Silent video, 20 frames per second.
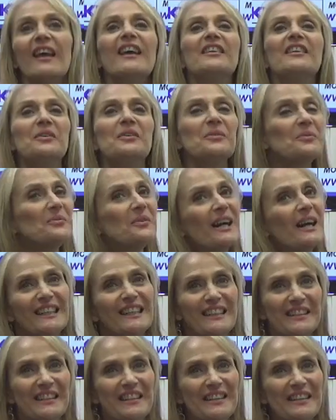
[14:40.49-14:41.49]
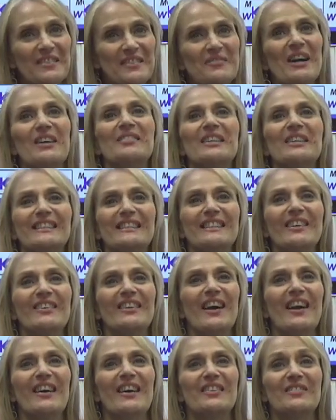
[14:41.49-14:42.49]
and you want to hear about what's
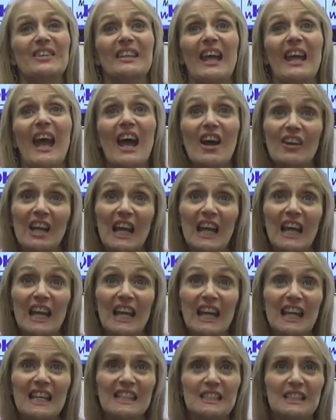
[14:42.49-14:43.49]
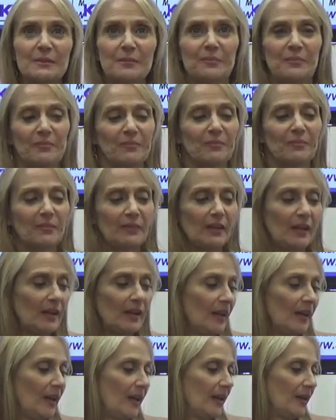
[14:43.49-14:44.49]
going on with Aries.
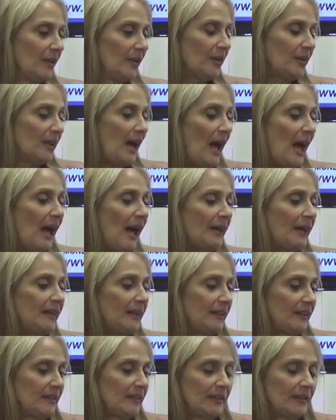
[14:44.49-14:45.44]
Okay.